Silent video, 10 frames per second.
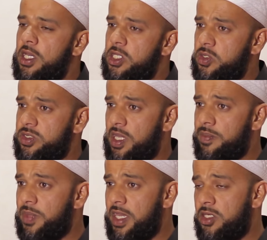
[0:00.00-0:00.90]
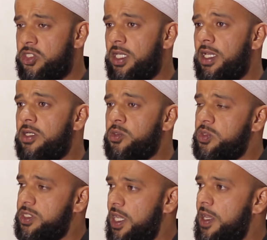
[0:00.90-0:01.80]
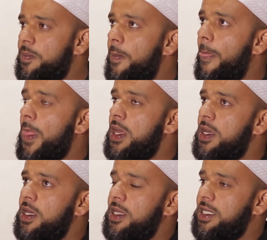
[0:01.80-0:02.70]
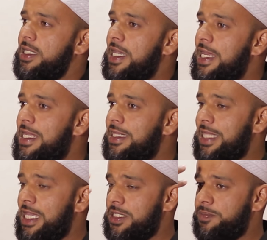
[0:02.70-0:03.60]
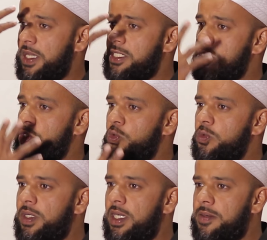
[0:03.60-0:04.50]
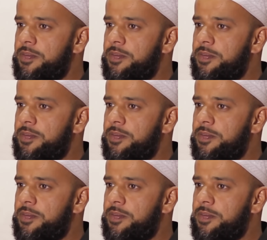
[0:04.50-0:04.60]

So some energy healers would say that healing takes place through me